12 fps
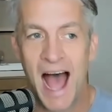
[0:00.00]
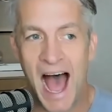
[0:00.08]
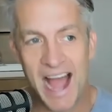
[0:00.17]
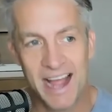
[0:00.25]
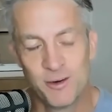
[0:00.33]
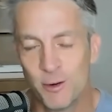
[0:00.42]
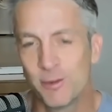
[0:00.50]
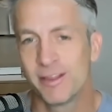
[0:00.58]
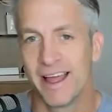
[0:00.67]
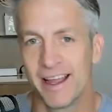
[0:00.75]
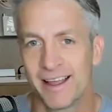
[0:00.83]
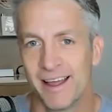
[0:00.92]
I do
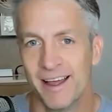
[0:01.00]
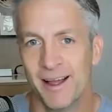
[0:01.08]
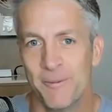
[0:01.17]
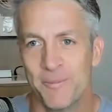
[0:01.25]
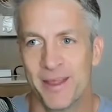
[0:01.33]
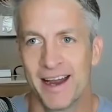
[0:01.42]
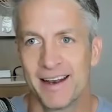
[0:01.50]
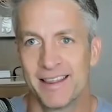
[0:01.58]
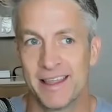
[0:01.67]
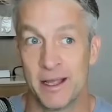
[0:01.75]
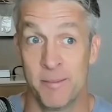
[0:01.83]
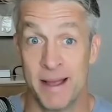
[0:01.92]
think that
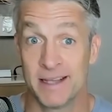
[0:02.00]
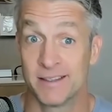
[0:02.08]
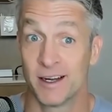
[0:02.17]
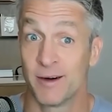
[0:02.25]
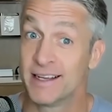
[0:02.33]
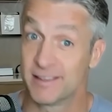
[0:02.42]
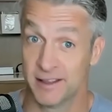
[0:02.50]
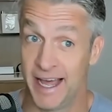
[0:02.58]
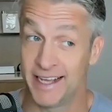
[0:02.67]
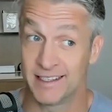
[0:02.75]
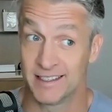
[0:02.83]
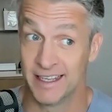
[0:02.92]
the amazing race
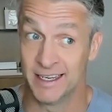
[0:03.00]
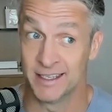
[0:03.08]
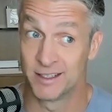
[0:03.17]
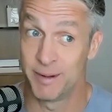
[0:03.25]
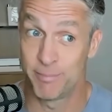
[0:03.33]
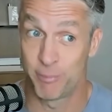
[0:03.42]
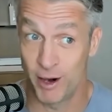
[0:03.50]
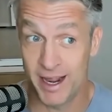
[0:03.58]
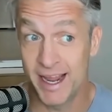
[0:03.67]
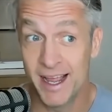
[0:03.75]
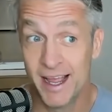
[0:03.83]
likes things to be pretty.